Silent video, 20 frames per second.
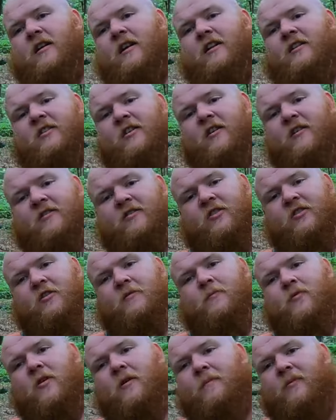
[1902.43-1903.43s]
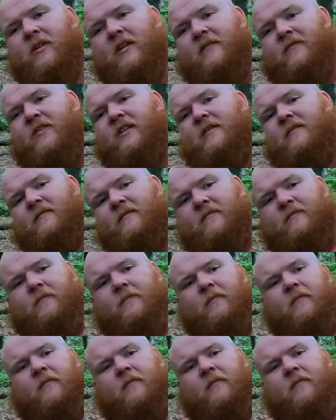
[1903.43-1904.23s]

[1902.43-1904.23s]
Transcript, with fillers: It's not super uplifting.